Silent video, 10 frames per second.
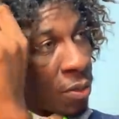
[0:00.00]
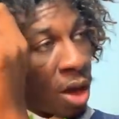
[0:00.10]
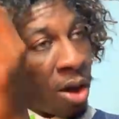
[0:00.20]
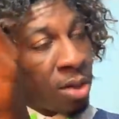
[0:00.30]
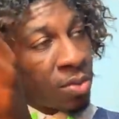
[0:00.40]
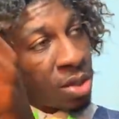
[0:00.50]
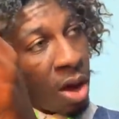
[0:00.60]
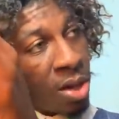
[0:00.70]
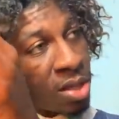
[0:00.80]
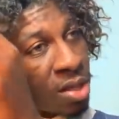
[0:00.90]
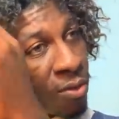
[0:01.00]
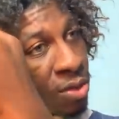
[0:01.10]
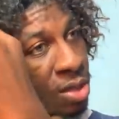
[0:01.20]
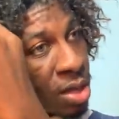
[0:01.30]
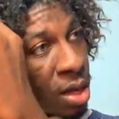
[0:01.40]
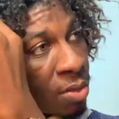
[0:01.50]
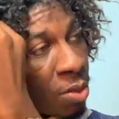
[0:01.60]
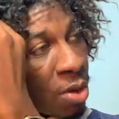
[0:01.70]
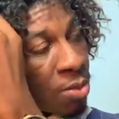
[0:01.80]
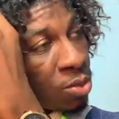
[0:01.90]
All them, all this stuff was the same. My
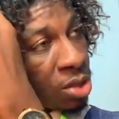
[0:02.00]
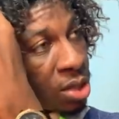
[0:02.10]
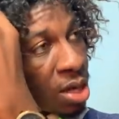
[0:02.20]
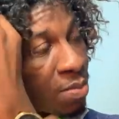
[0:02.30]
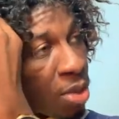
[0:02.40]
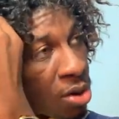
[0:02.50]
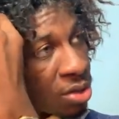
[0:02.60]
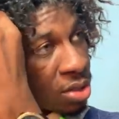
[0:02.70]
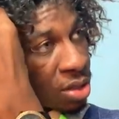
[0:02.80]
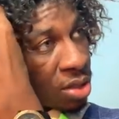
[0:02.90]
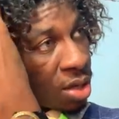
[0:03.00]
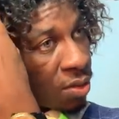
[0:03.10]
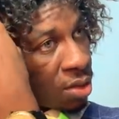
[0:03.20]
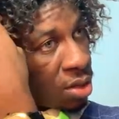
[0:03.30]
mom was looking at purses and stuff.